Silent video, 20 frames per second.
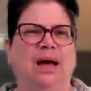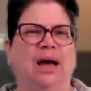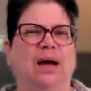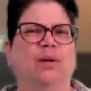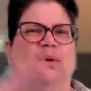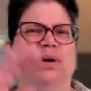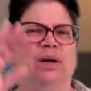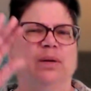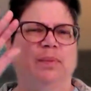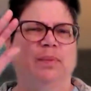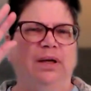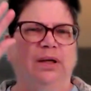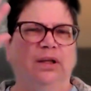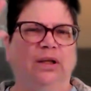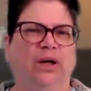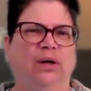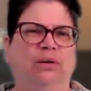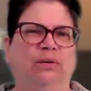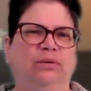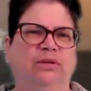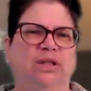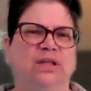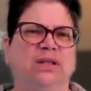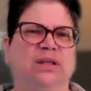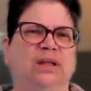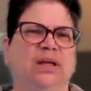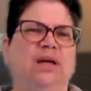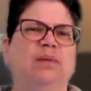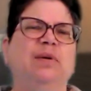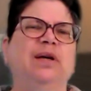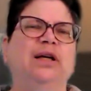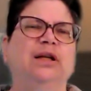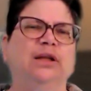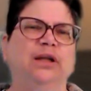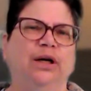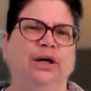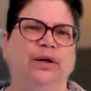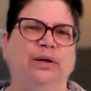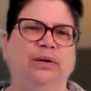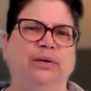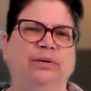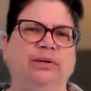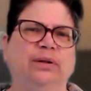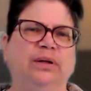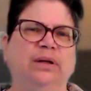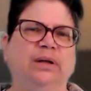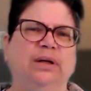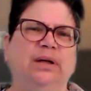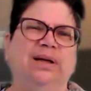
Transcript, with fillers: I want to be alone. Just leave me alone.